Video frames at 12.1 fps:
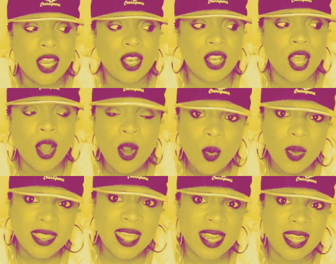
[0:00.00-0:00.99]
know
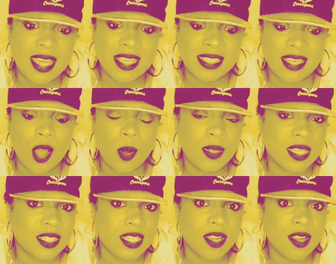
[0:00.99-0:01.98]
what that is and hold
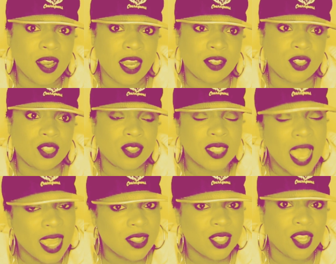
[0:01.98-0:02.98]
it dear and
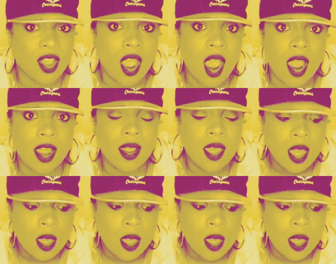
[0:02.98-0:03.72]
tight to your heart,